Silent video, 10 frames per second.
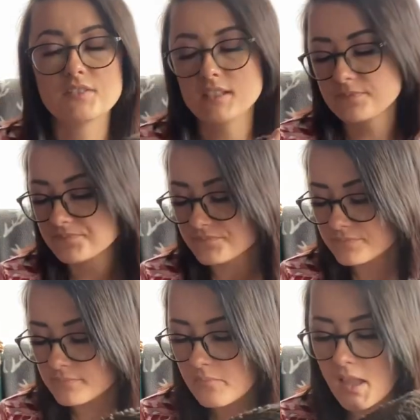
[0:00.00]
it.
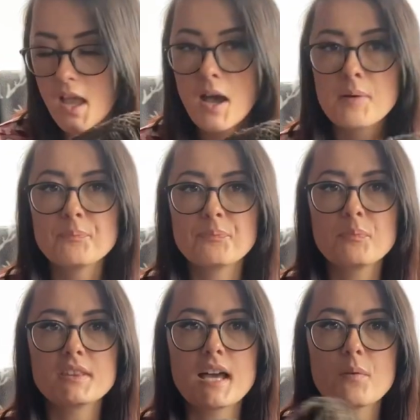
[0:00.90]

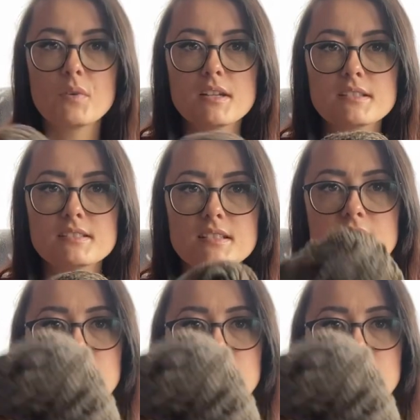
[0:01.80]
But that was